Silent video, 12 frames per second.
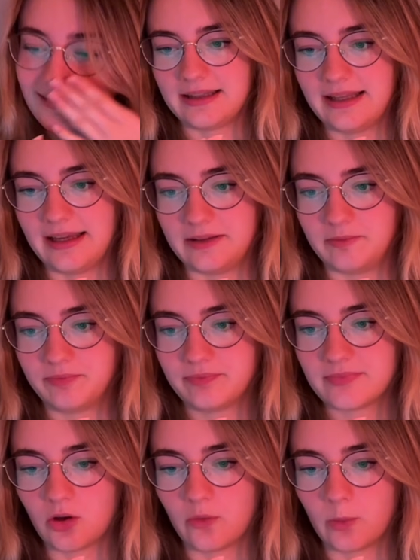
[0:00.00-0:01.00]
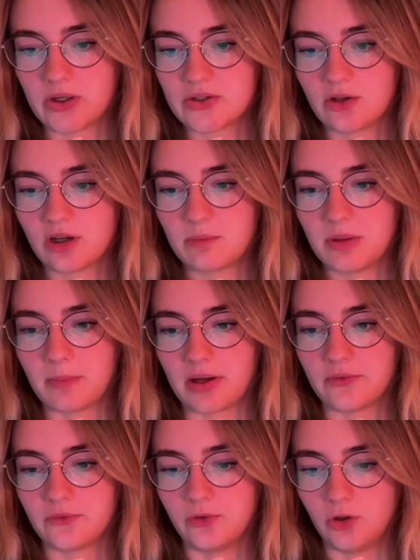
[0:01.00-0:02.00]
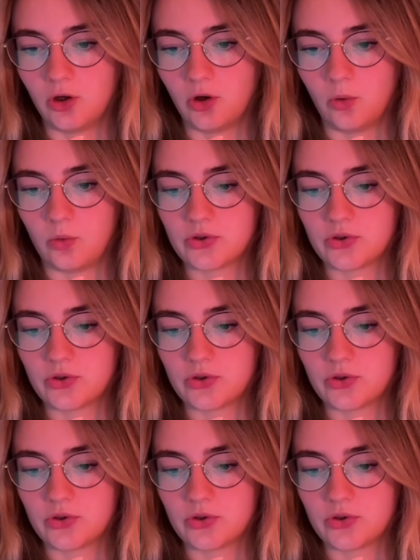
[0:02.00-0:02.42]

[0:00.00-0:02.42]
Then what is gonna be my flow?